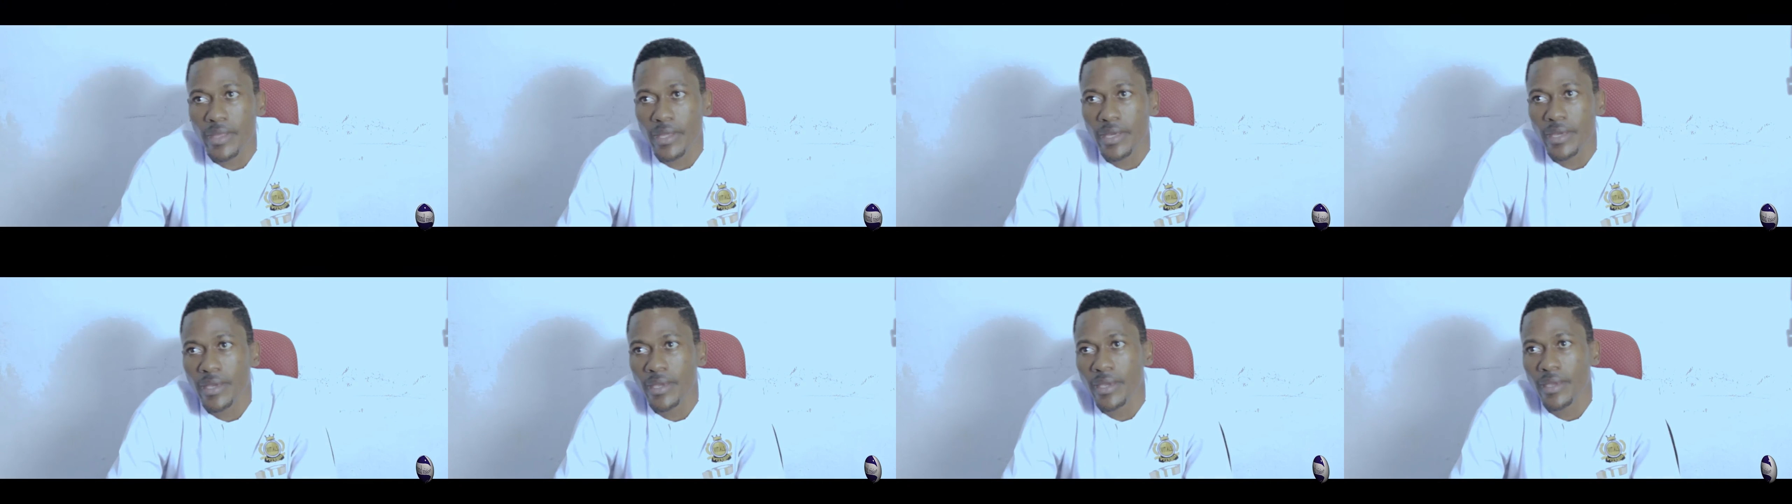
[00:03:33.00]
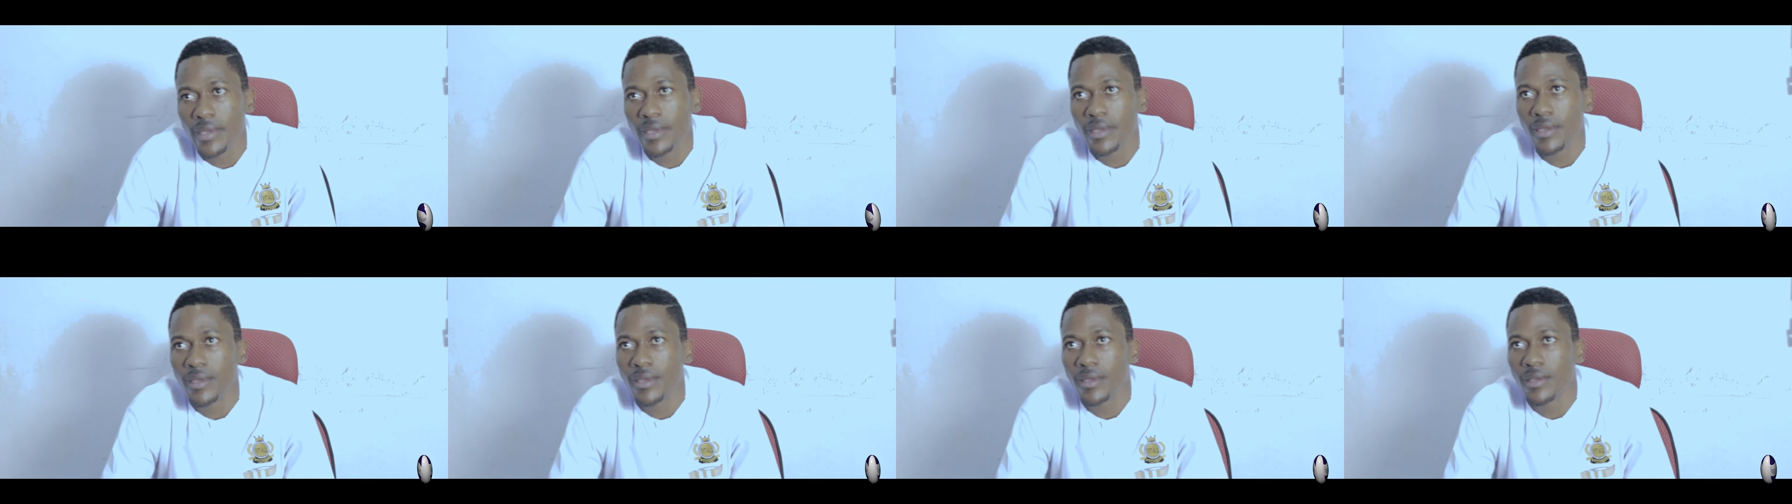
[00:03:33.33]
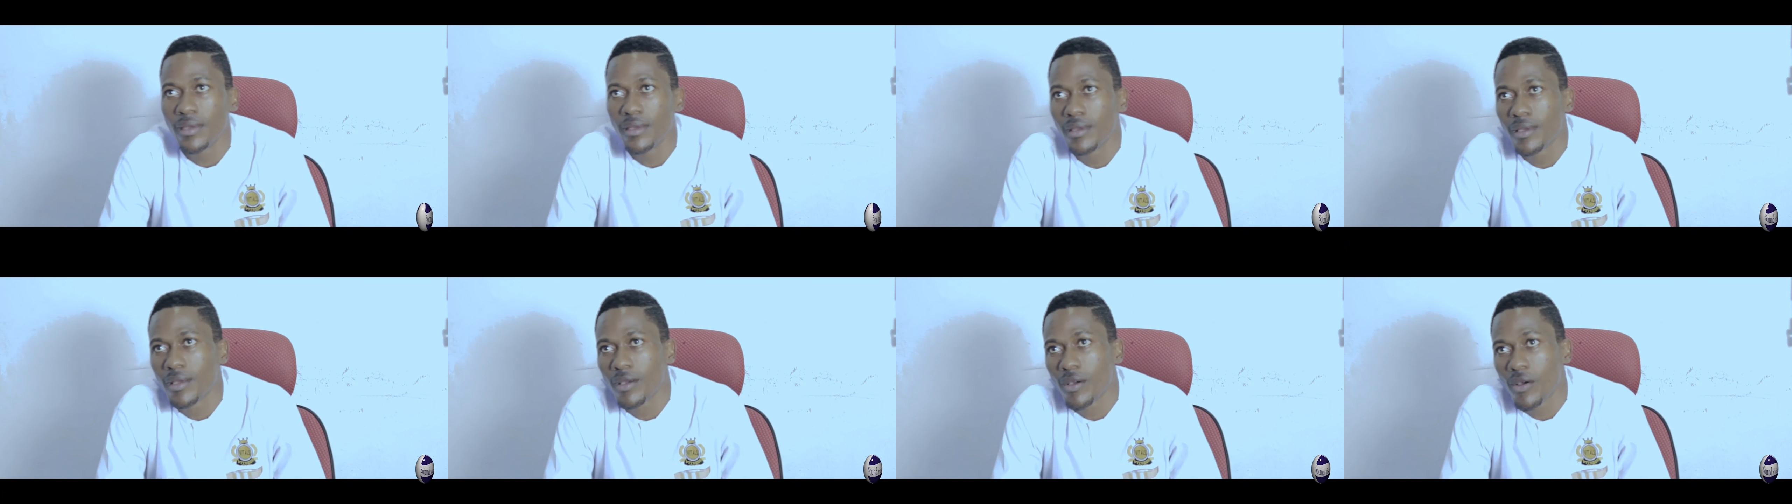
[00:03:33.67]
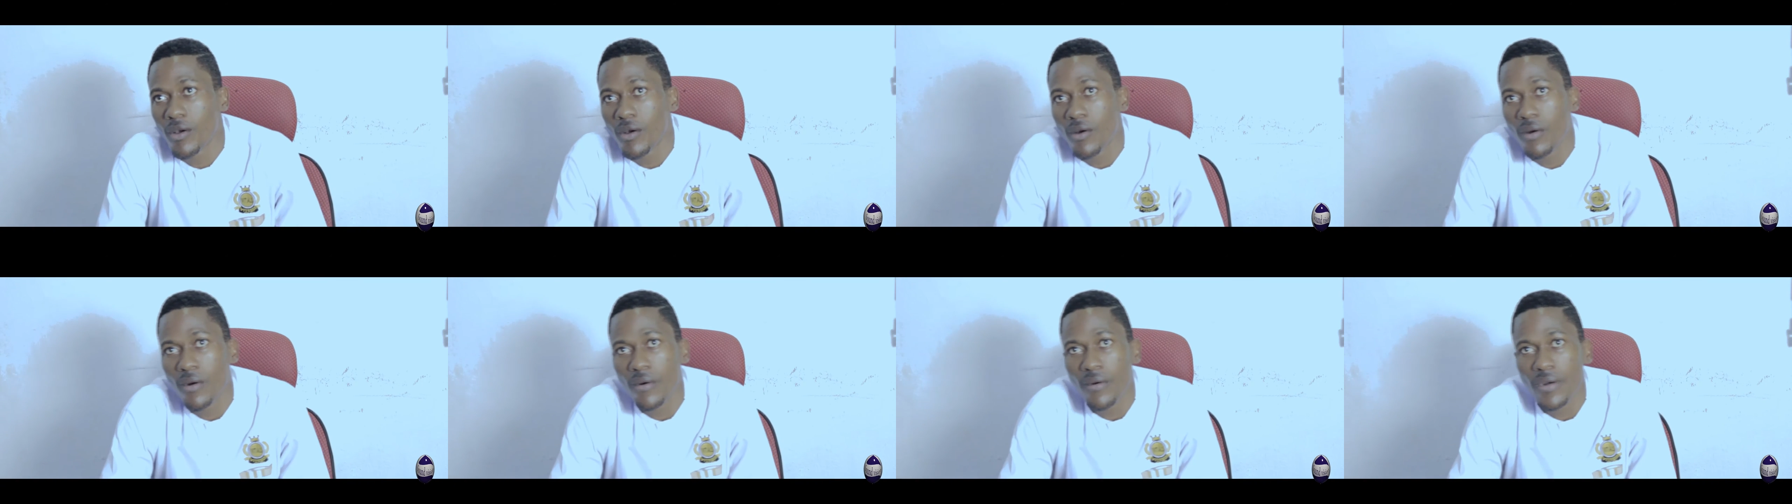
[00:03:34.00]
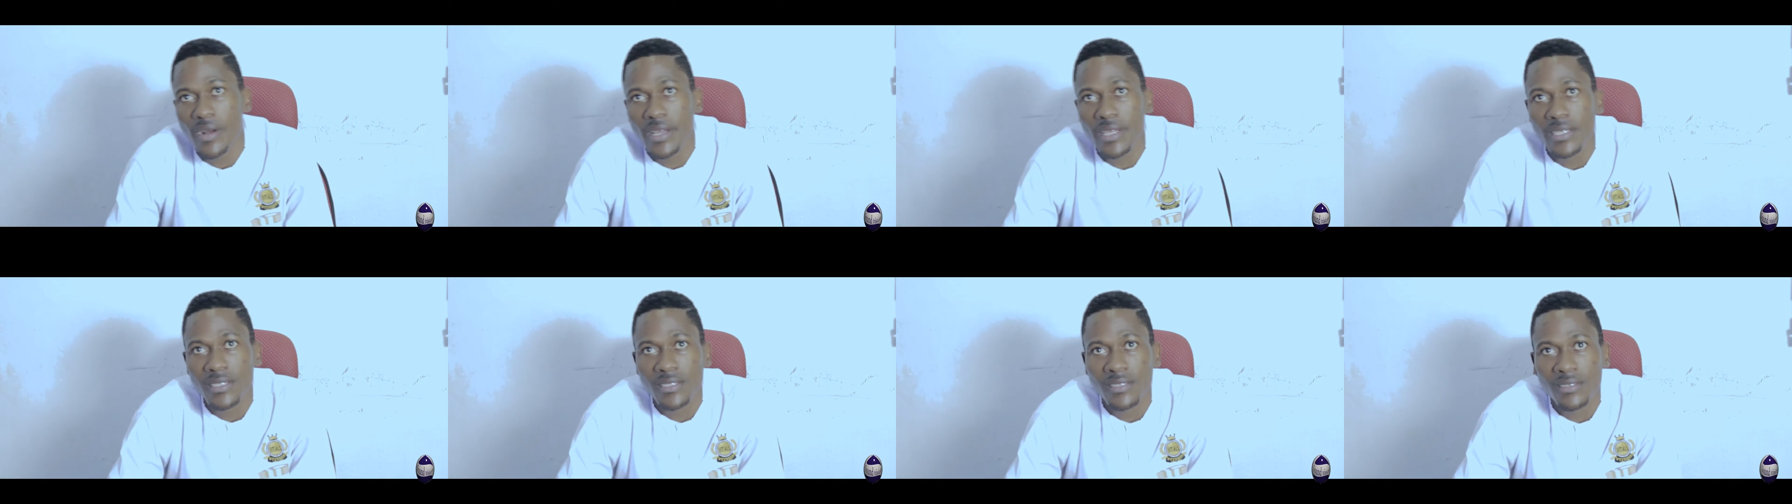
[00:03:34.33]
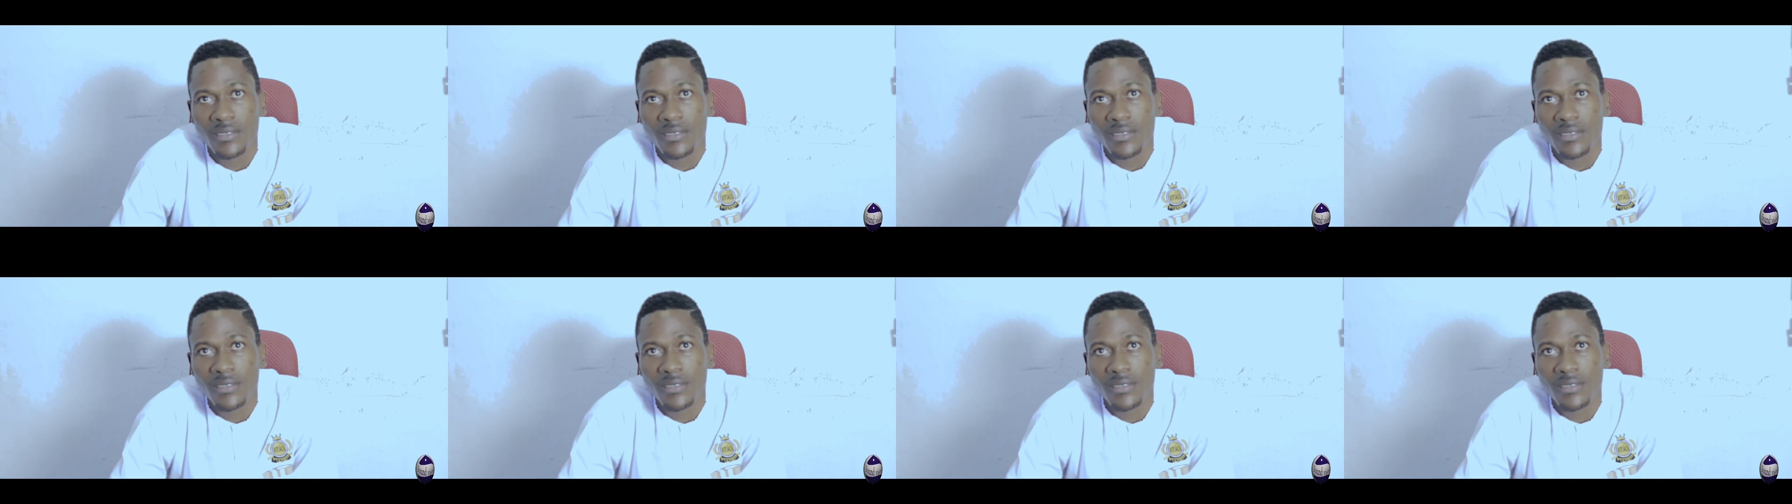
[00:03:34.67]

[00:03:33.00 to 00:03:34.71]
the current